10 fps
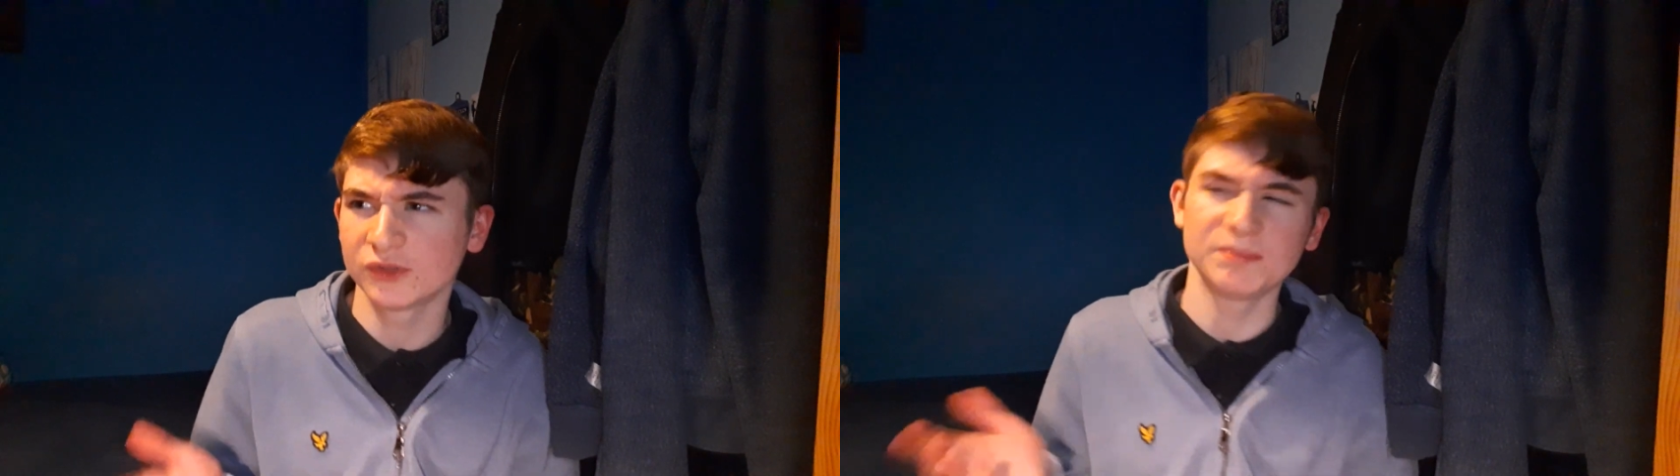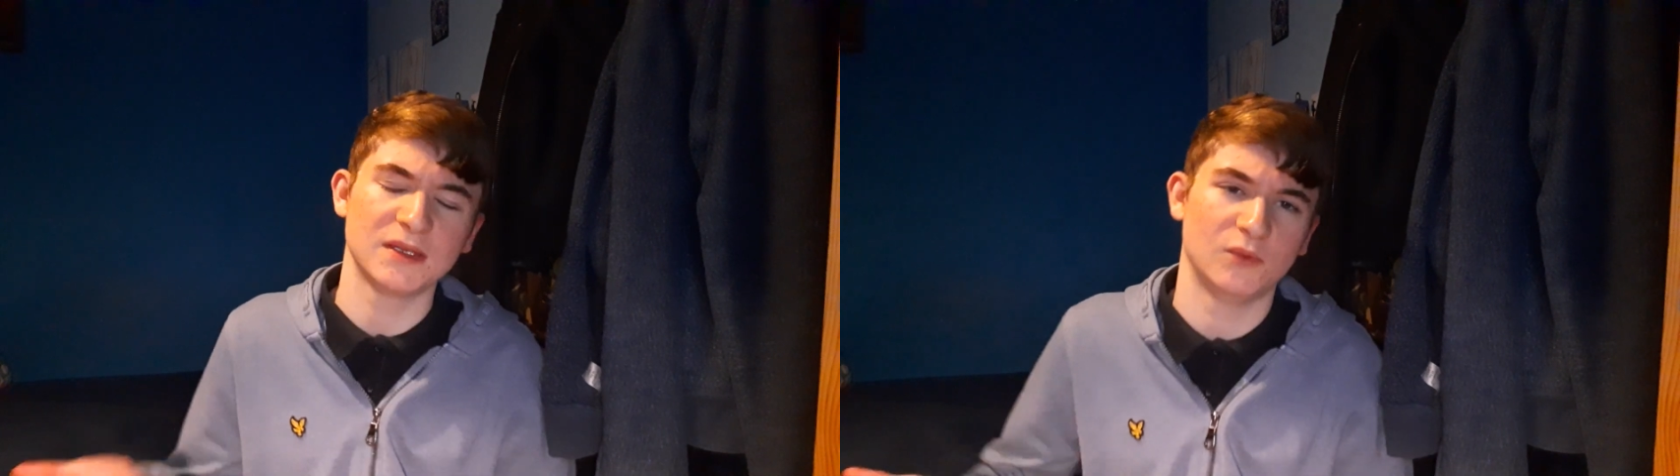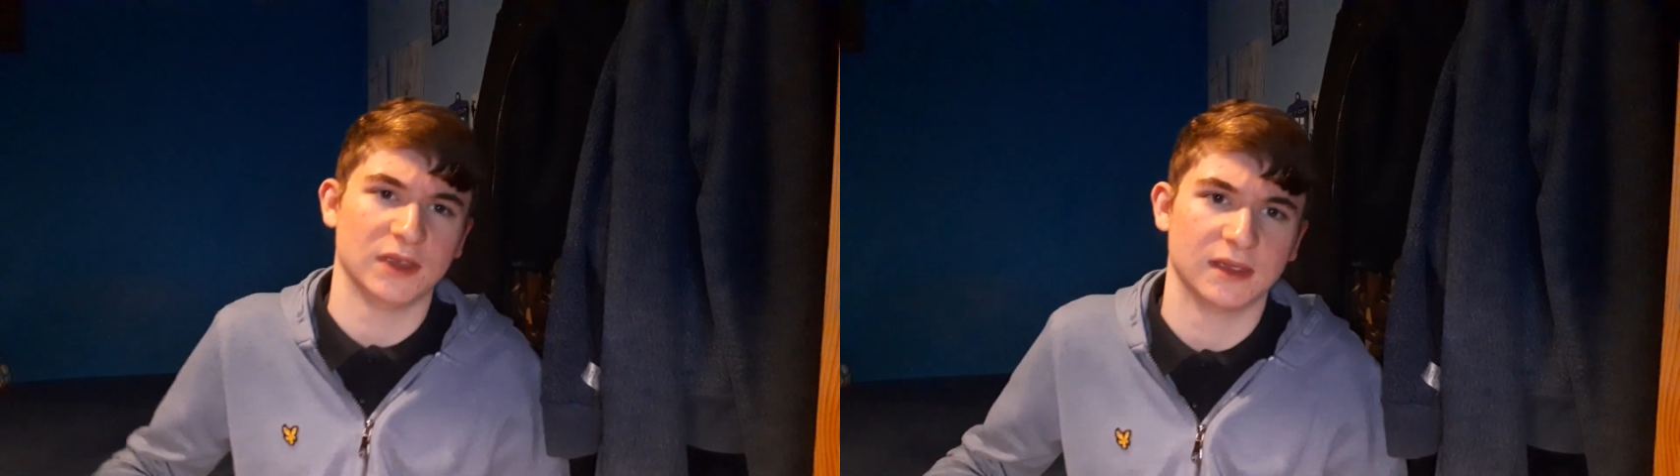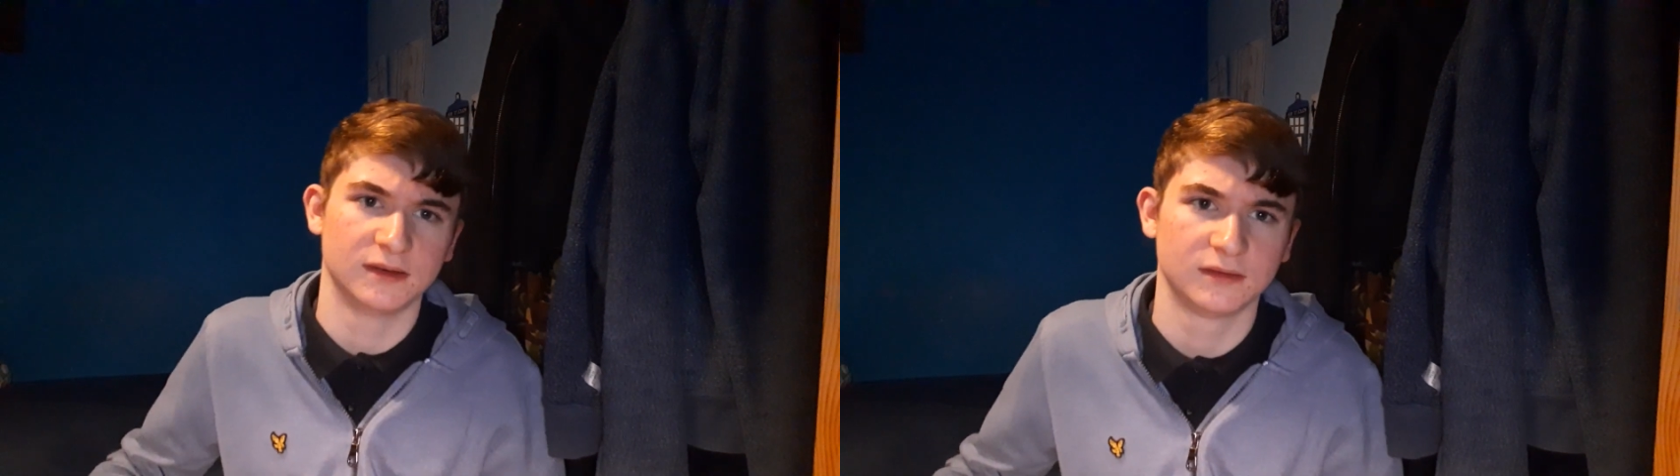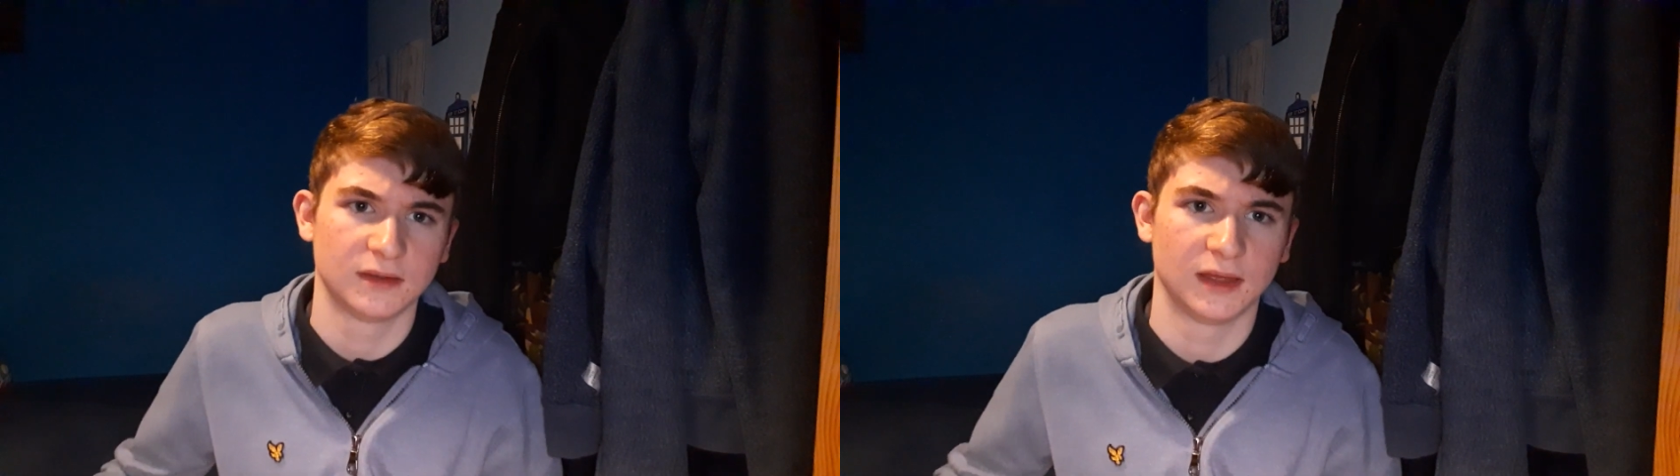a bit
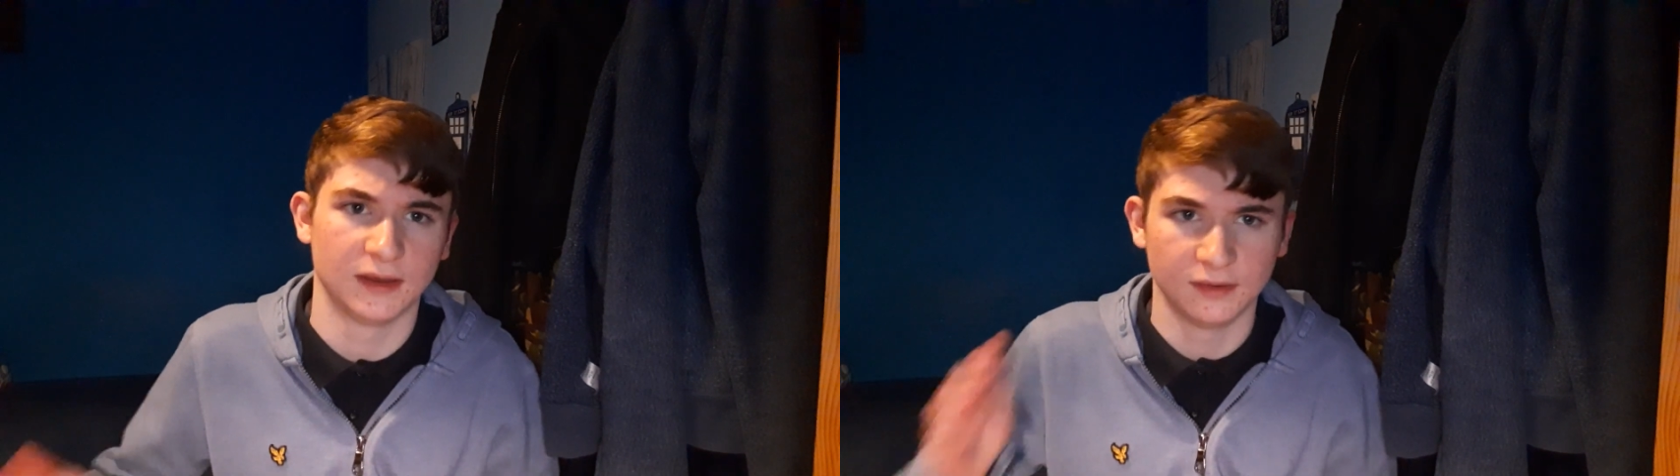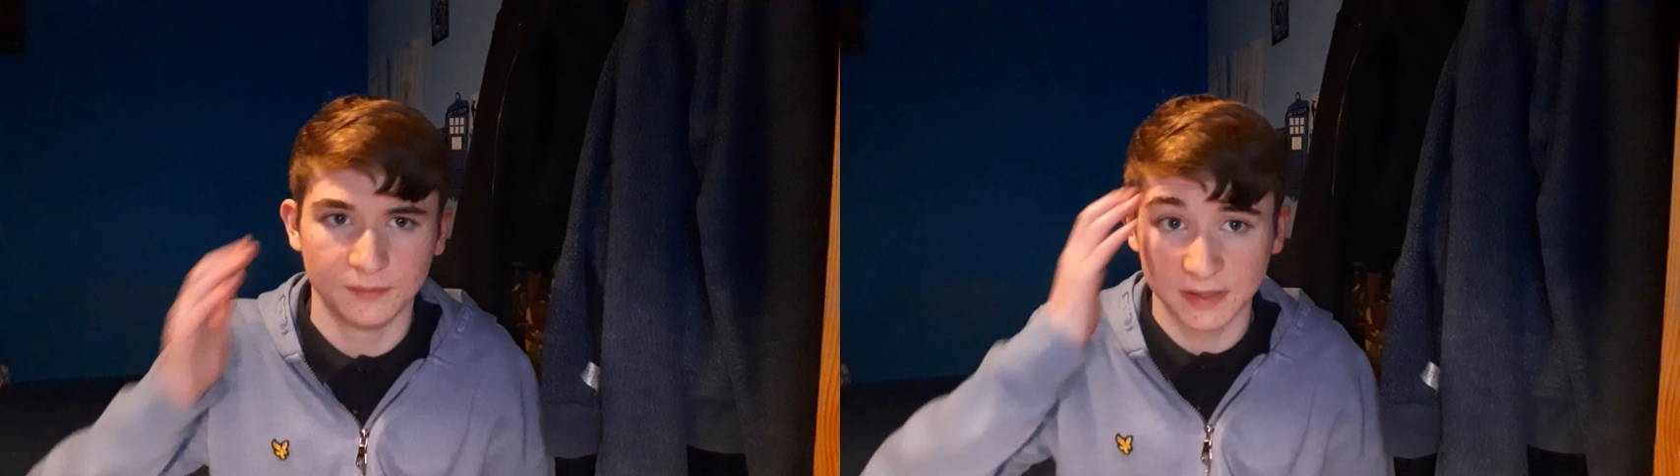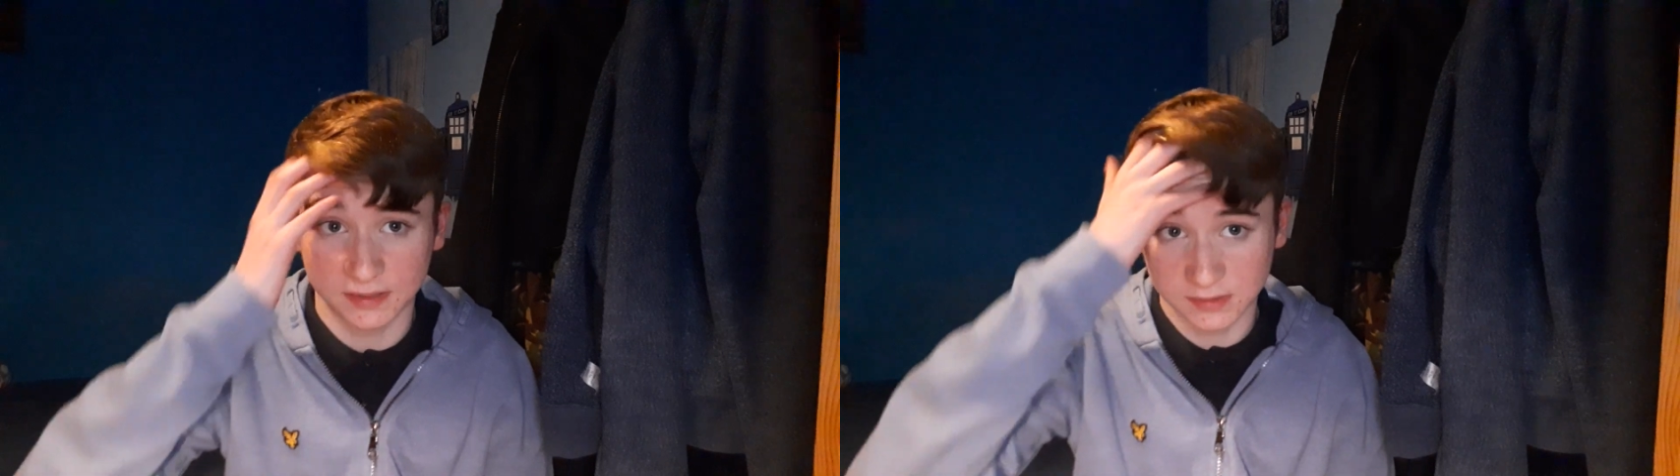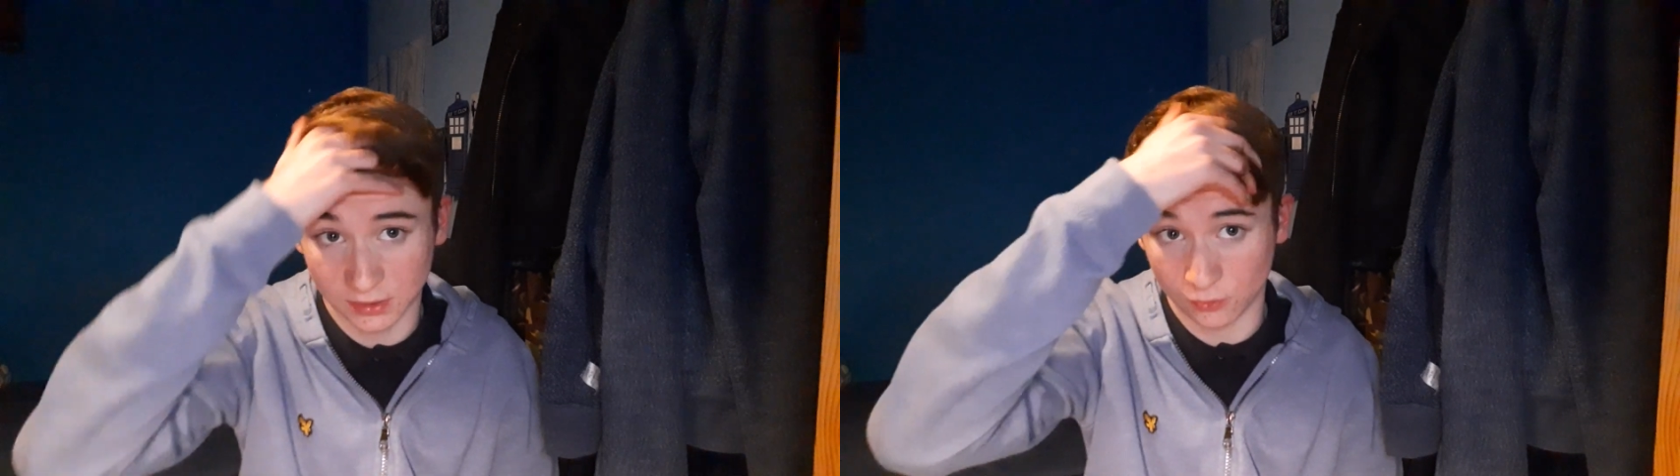weird and a bit,